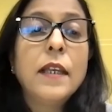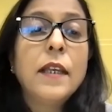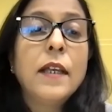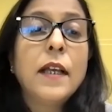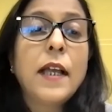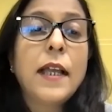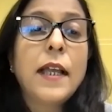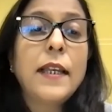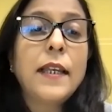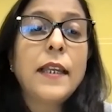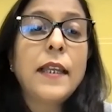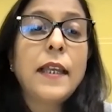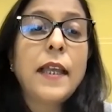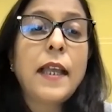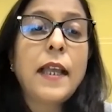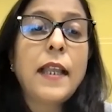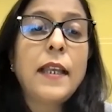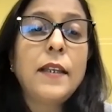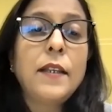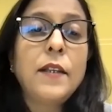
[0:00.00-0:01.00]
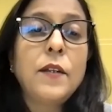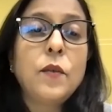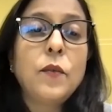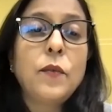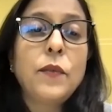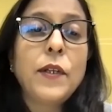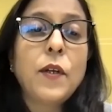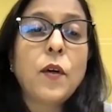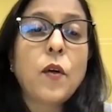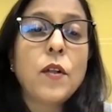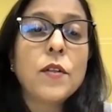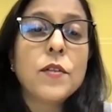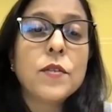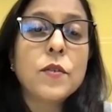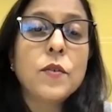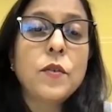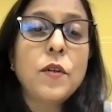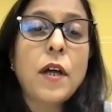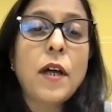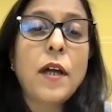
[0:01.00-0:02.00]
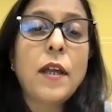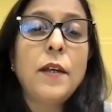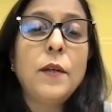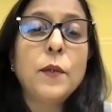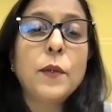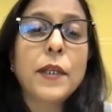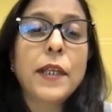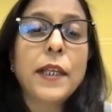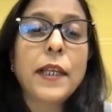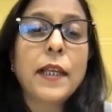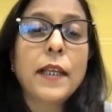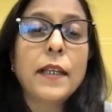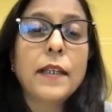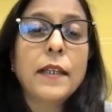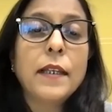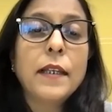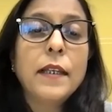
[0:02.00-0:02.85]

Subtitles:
and we also are looking at,